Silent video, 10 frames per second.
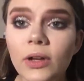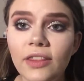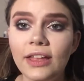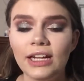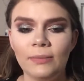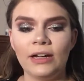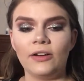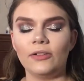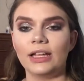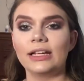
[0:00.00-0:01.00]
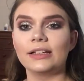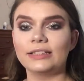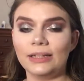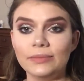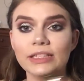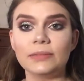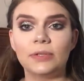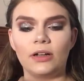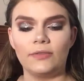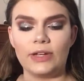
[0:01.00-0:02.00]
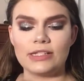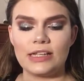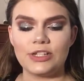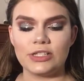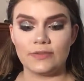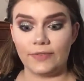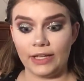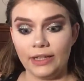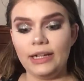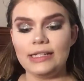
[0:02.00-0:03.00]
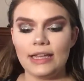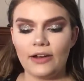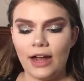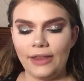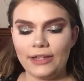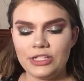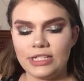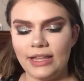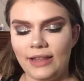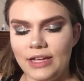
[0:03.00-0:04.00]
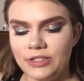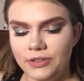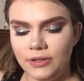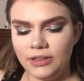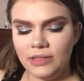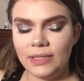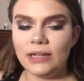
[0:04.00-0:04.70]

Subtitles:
only thing about like attempting to put on false lashes and failing is that your eyelashes get lash glue on them,